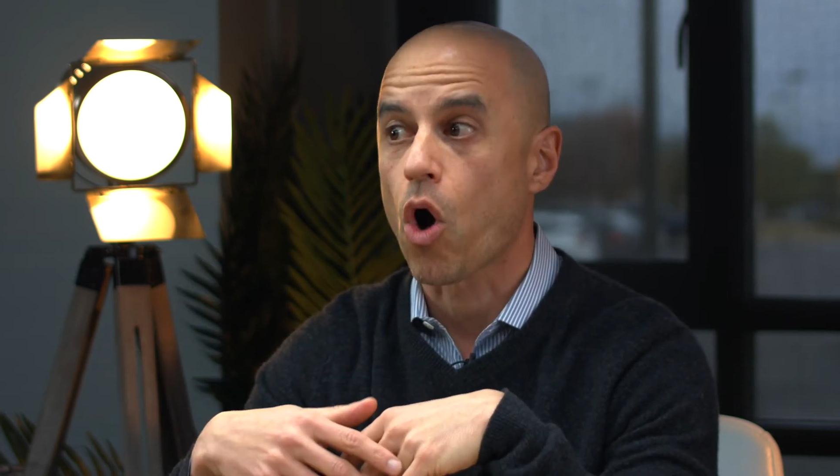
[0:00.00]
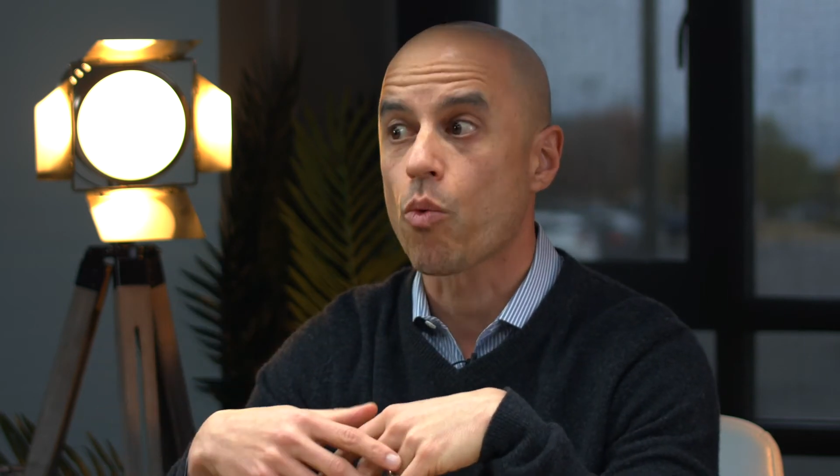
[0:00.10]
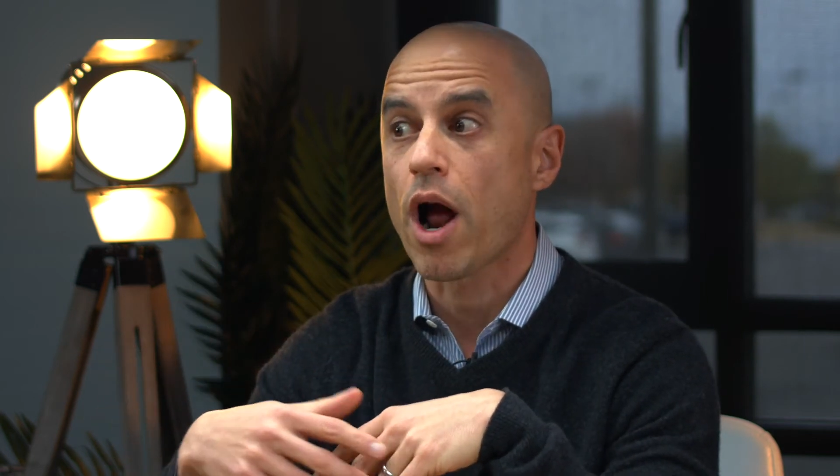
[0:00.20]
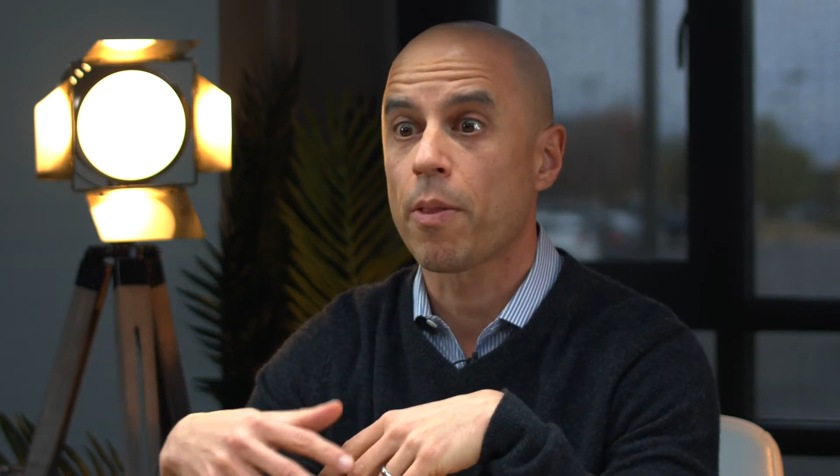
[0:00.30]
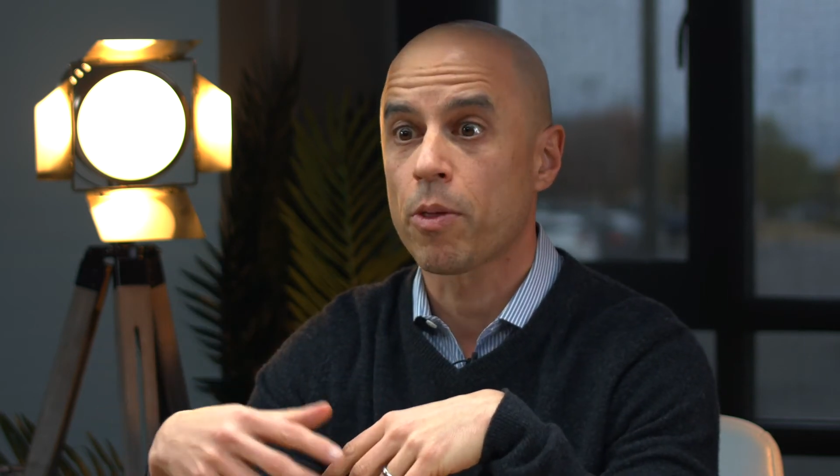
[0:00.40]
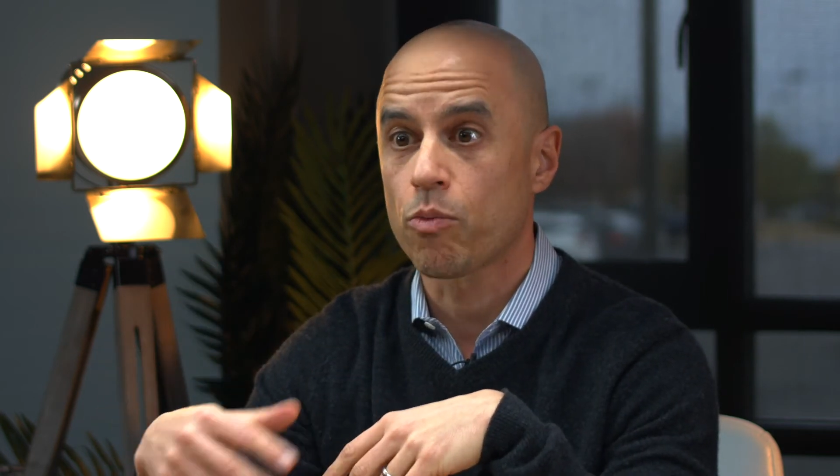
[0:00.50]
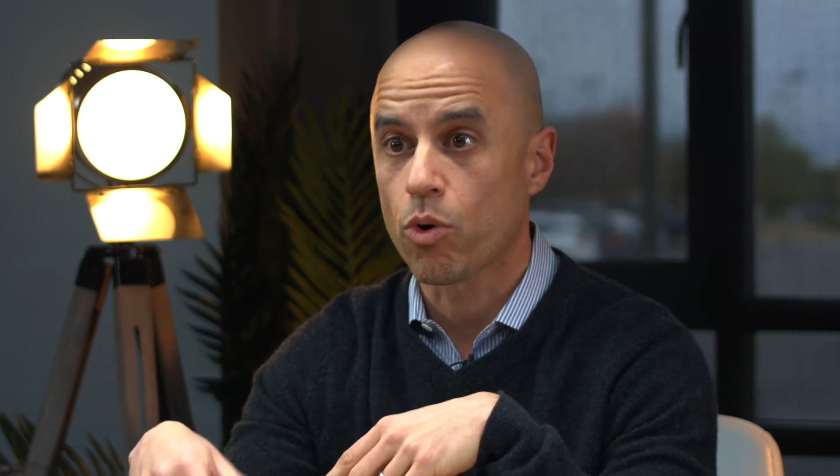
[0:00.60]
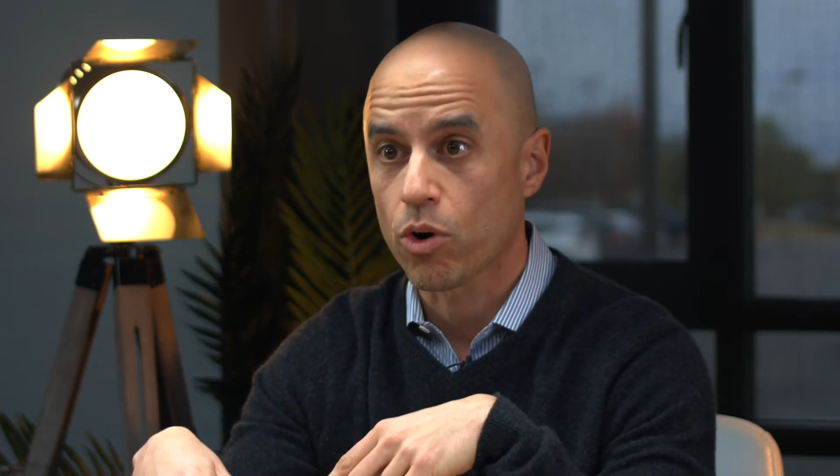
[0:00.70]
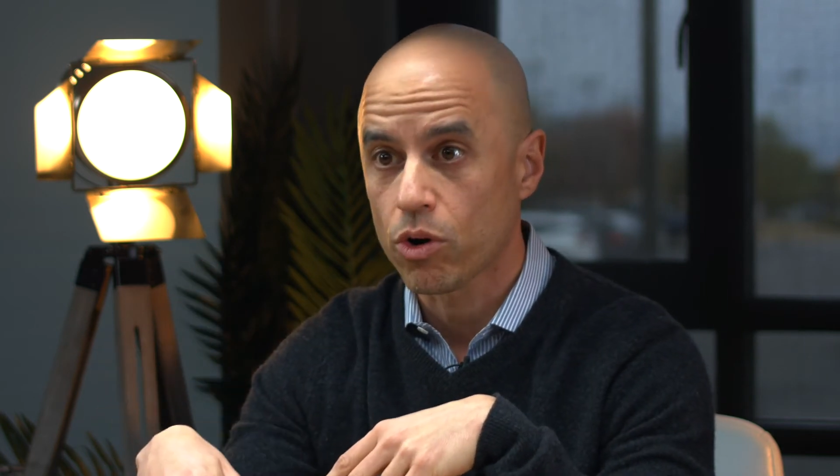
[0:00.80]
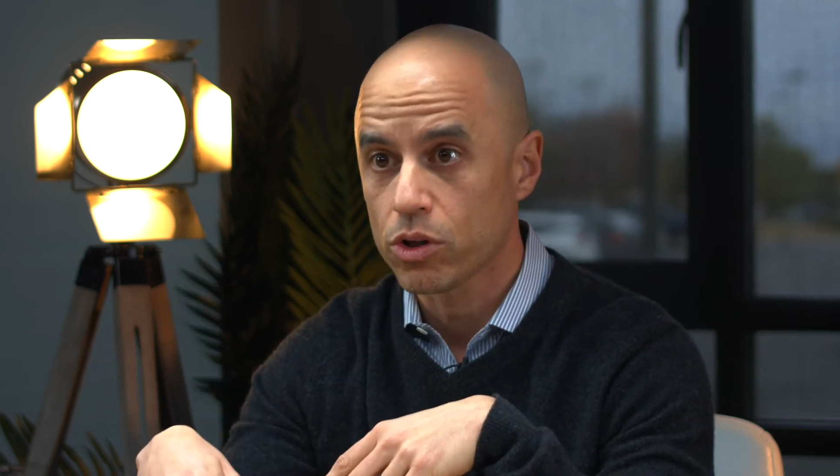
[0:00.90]
Around the
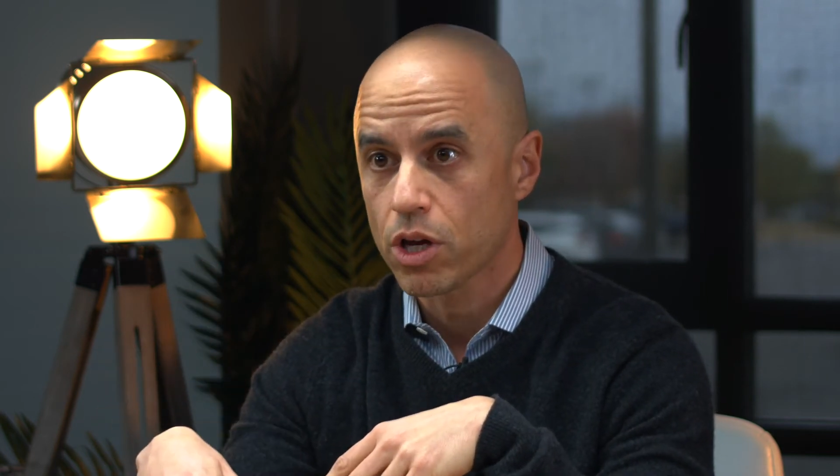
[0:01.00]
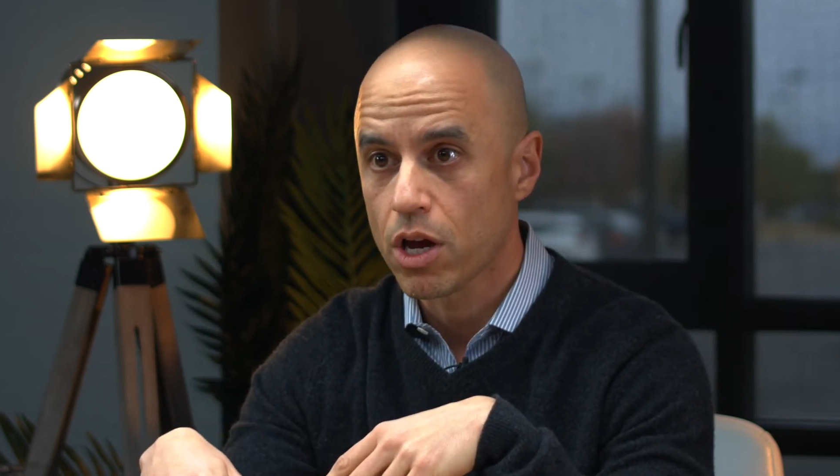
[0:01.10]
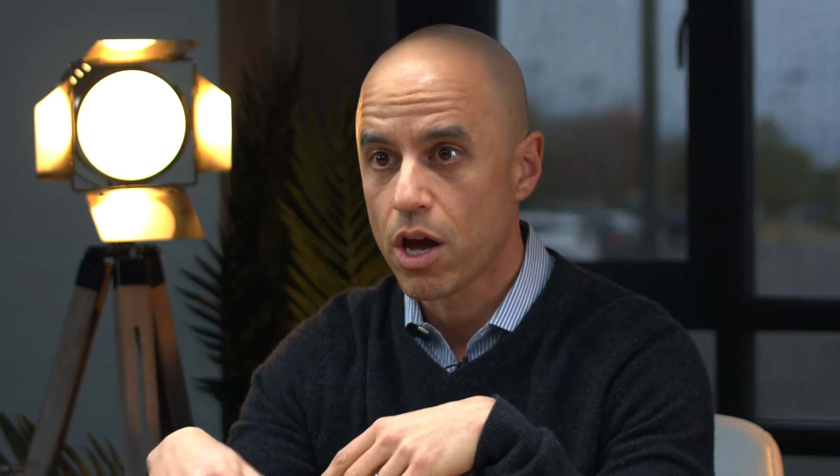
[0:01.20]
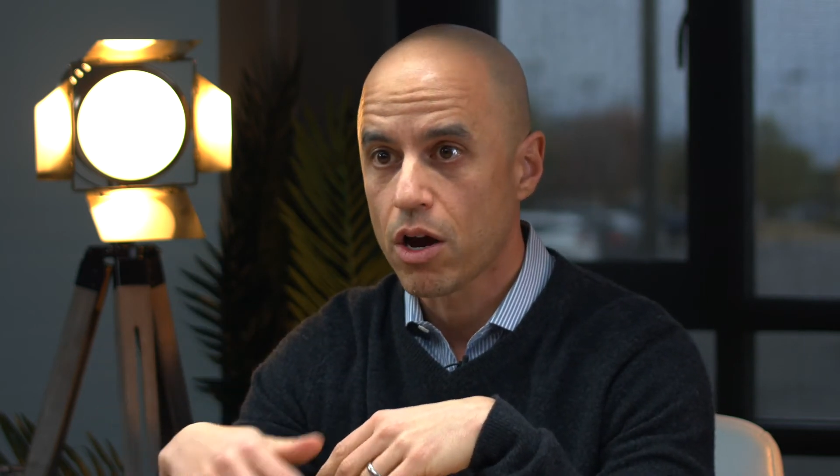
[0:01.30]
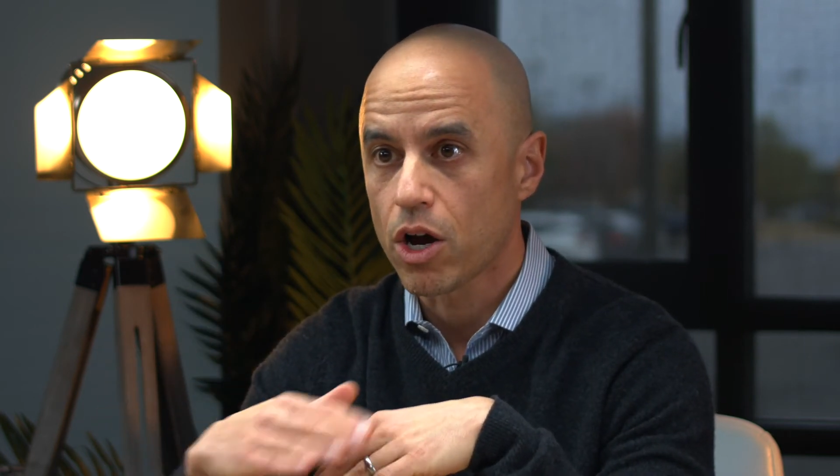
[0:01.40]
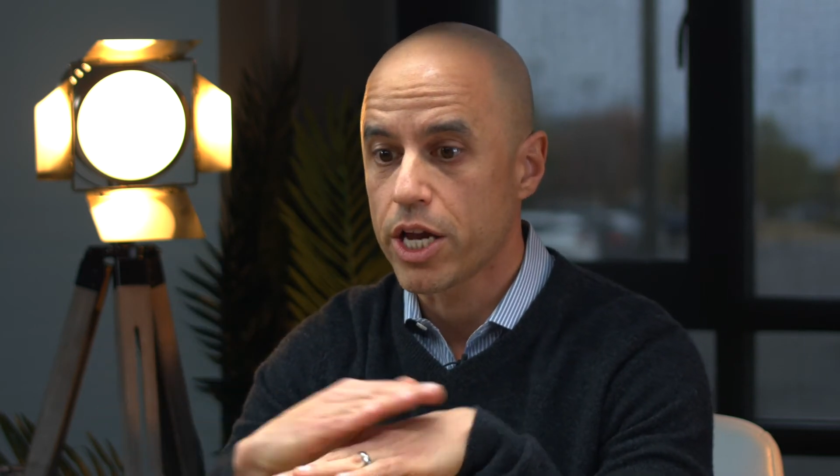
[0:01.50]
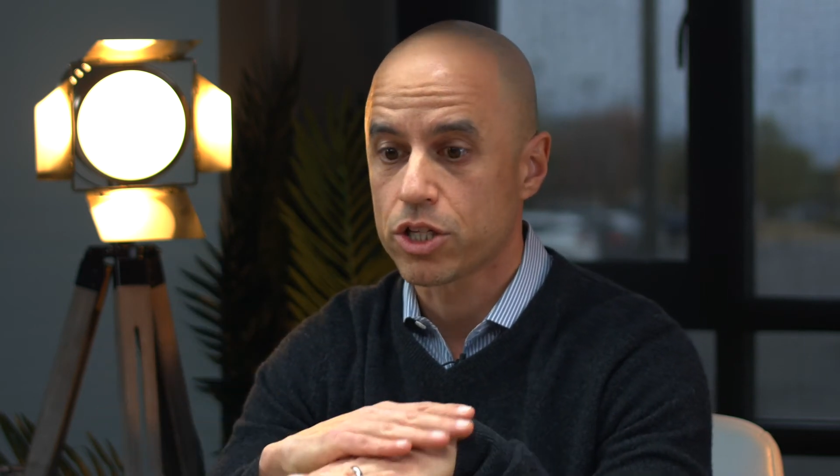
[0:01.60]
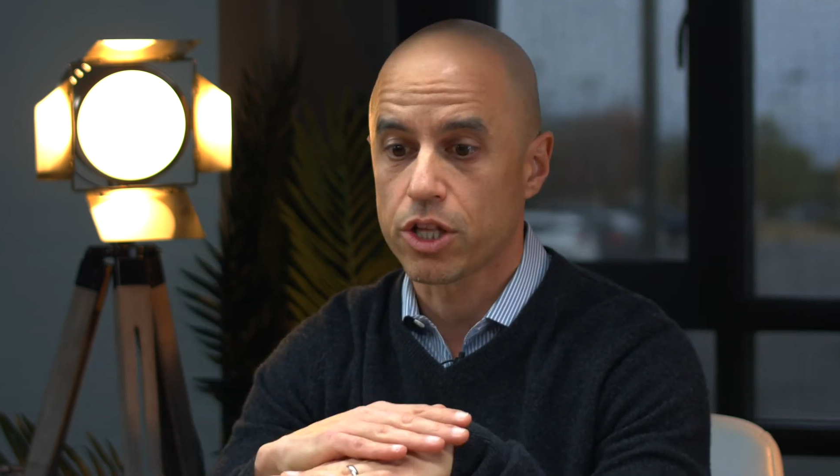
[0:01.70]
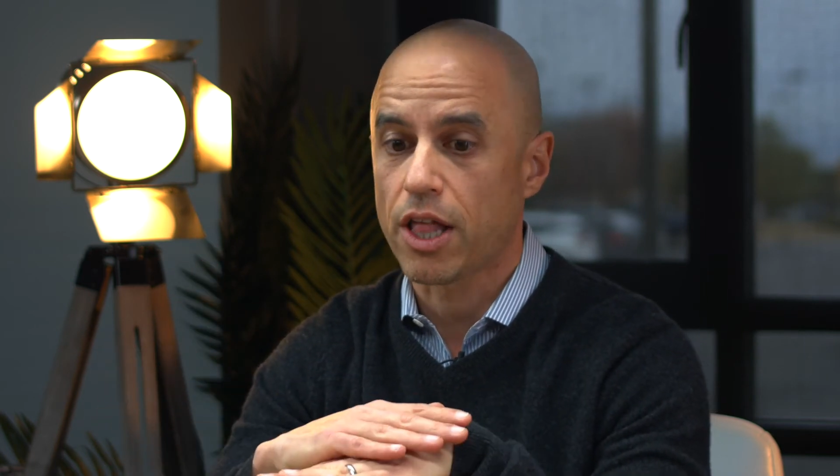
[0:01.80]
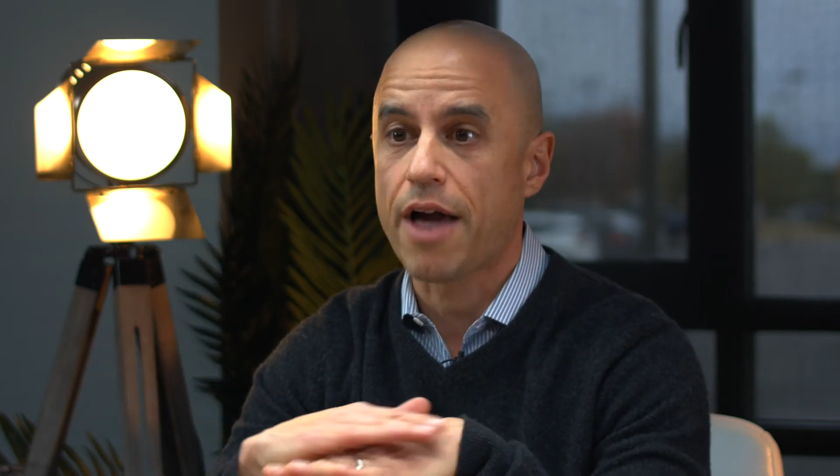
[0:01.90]
world,
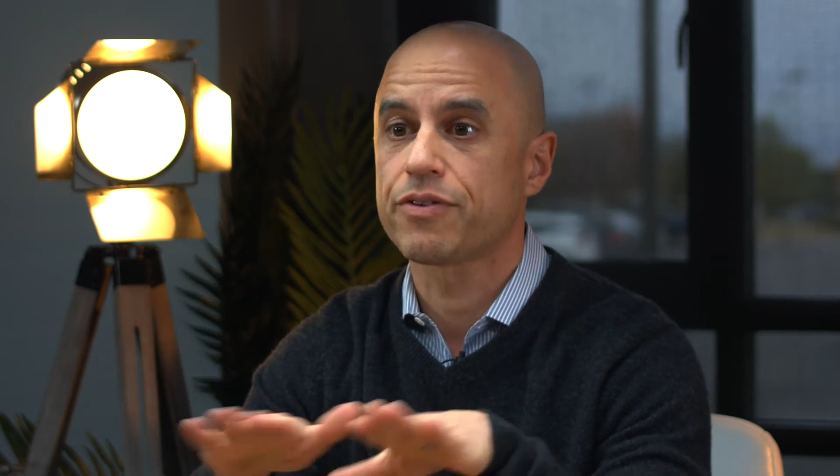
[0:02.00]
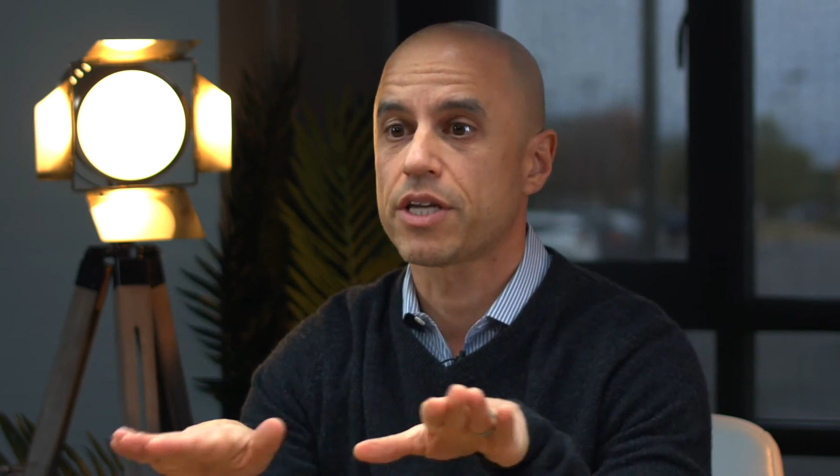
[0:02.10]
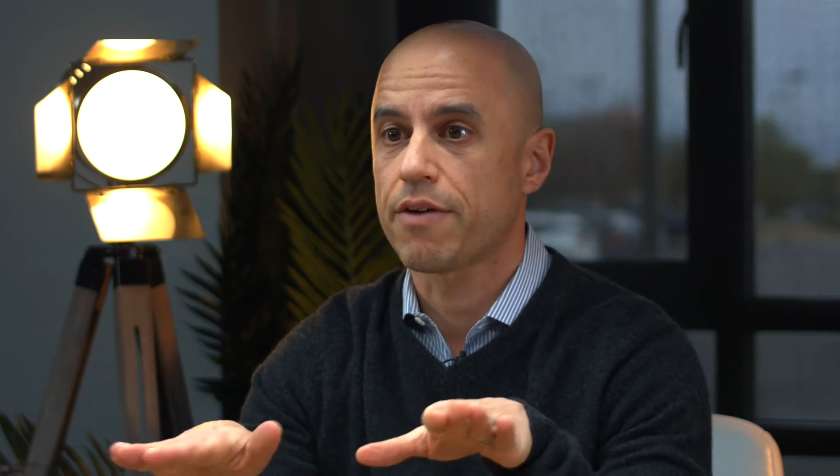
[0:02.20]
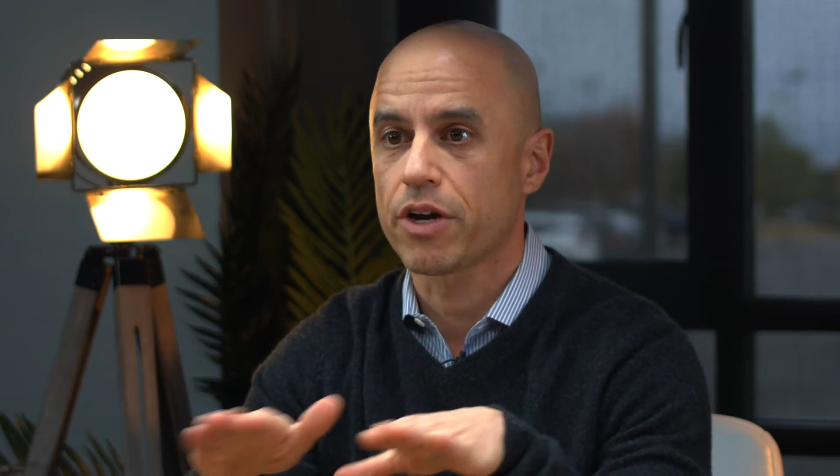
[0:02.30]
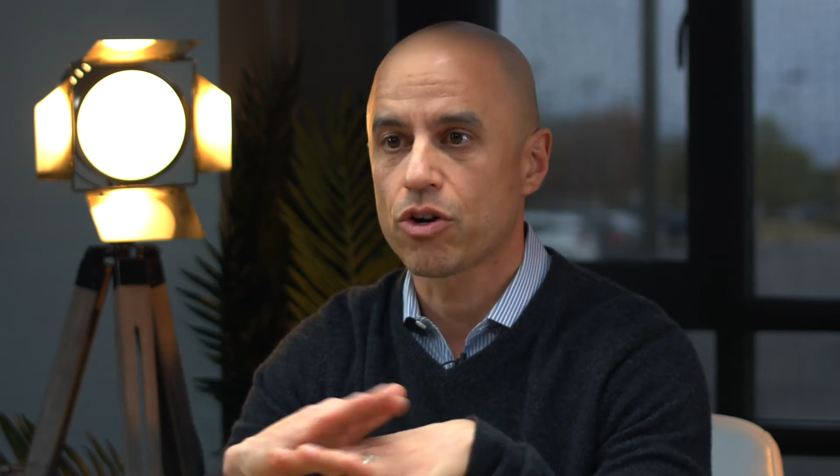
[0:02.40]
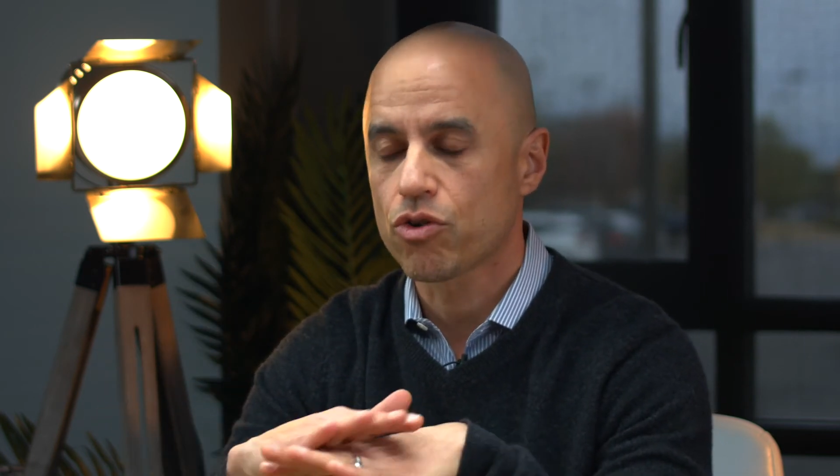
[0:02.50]
it's life-saving,